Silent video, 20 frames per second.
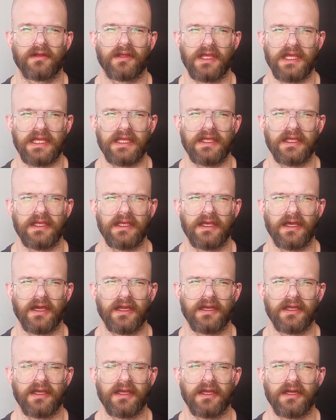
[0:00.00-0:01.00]
kinky
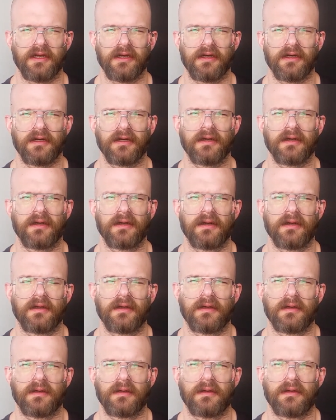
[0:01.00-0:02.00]
kind of hair,
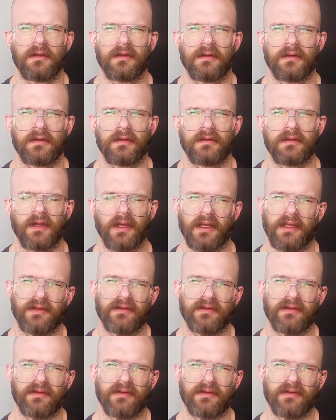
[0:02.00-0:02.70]
I